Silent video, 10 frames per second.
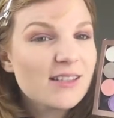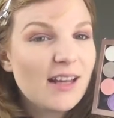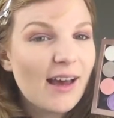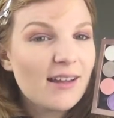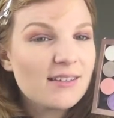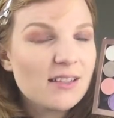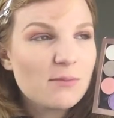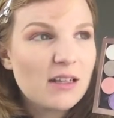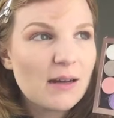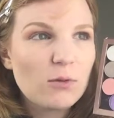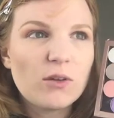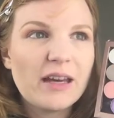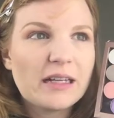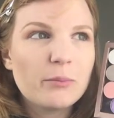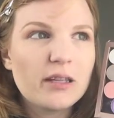to add some depth
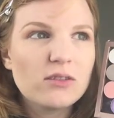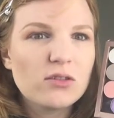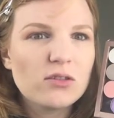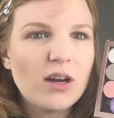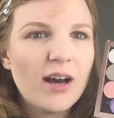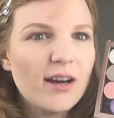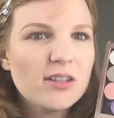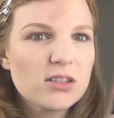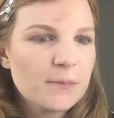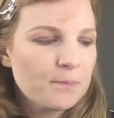without it being too harsh,